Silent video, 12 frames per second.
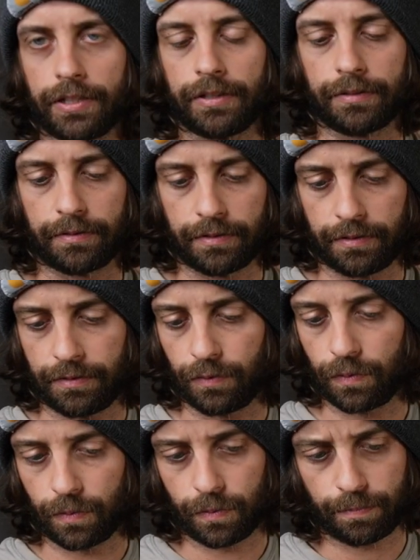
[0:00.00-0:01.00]
in
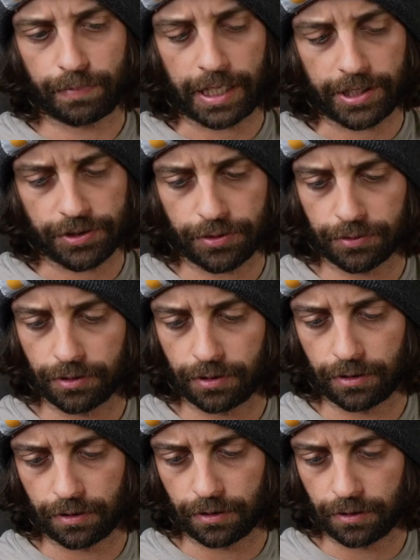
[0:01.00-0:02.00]

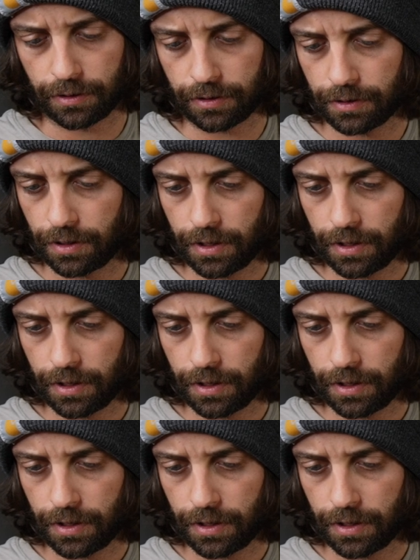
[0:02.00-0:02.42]
pastoral,